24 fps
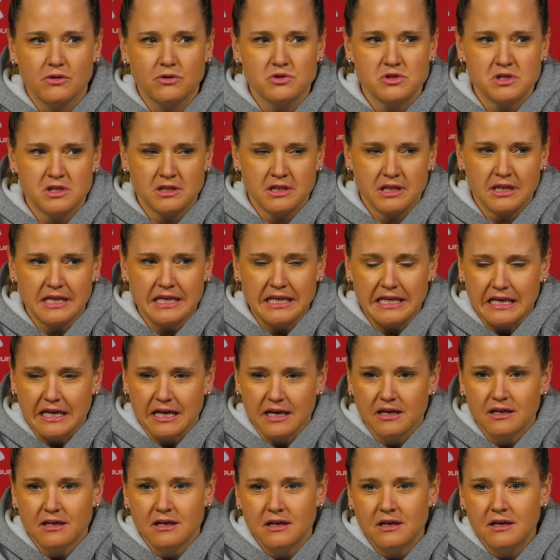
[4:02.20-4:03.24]
losing
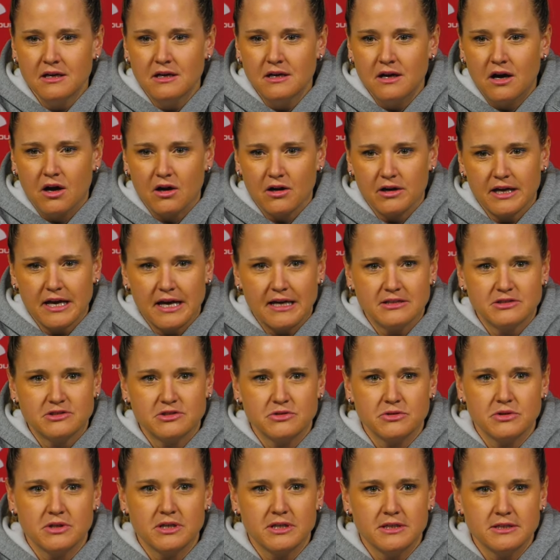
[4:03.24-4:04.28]
Nakia Arquette
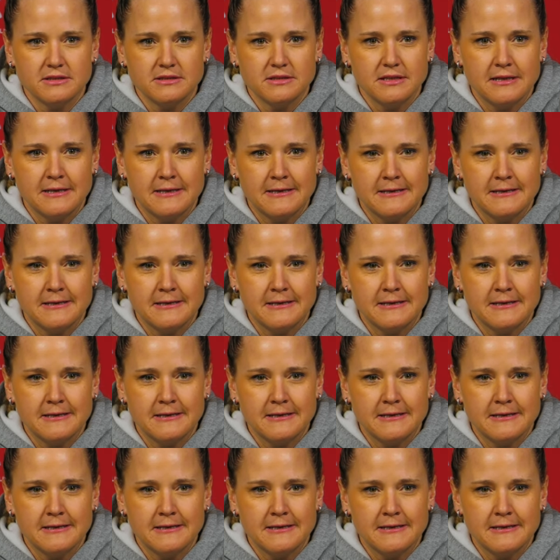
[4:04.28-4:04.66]
to